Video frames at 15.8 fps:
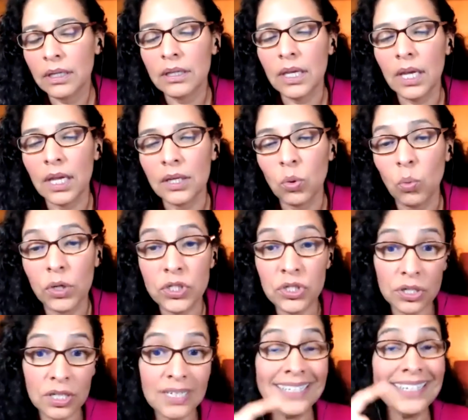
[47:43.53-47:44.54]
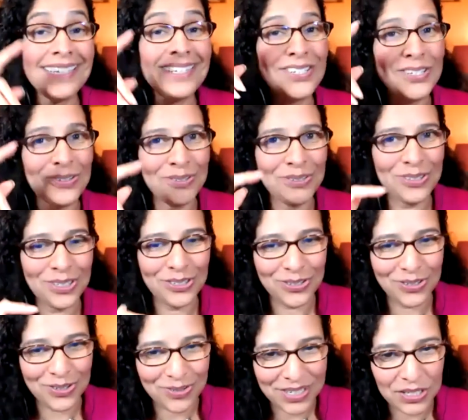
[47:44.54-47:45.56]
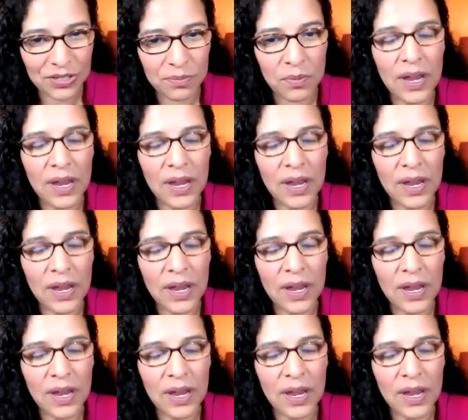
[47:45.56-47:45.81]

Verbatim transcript: then what you're going to need to do is that you're going to